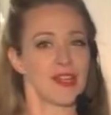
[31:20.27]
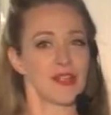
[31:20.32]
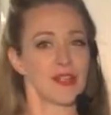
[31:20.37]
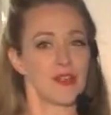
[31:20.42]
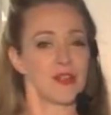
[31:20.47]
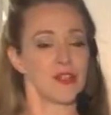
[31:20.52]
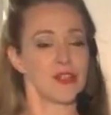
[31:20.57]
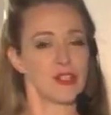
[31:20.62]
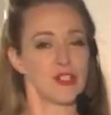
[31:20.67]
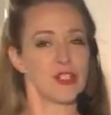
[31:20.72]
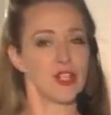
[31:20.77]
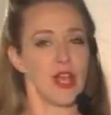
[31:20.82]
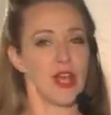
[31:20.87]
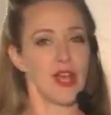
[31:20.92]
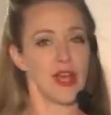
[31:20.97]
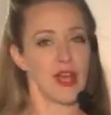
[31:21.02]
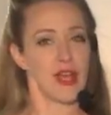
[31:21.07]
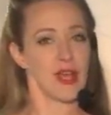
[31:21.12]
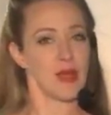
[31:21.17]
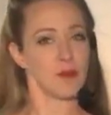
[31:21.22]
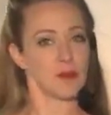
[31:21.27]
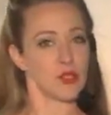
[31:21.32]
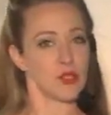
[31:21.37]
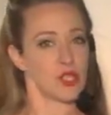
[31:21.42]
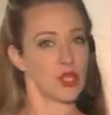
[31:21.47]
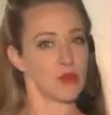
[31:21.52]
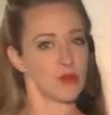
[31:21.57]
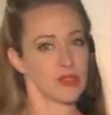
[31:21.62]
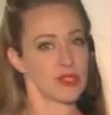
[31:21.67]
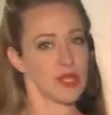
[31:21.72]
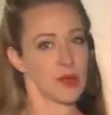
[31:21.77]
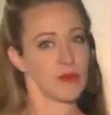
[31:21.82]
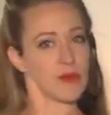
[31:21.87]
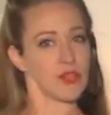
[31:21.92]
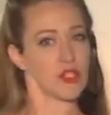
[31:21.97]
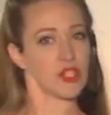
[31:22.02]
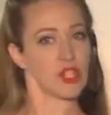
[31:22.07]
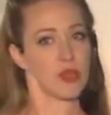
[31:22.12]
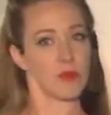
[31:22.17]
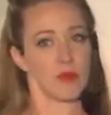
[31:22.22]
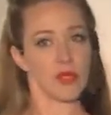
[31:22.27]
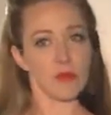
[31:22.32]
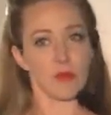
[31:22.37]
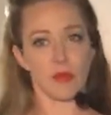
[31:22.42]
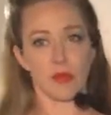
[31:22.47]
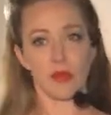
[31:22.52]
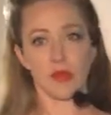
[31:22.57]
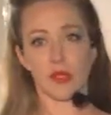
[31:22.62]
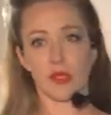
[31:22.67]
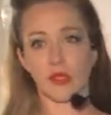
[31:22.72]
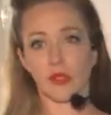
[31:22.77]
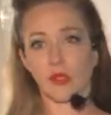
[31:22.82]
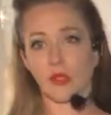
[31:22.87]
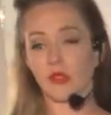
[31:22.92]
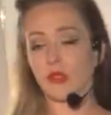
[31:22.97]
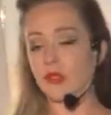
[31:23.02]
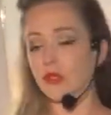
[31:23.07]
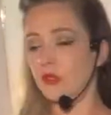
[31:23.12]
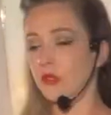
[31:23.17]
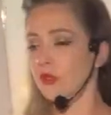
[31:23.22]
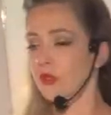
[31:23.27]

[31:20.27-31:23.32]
Good job. Don't stop the shimmy. Push.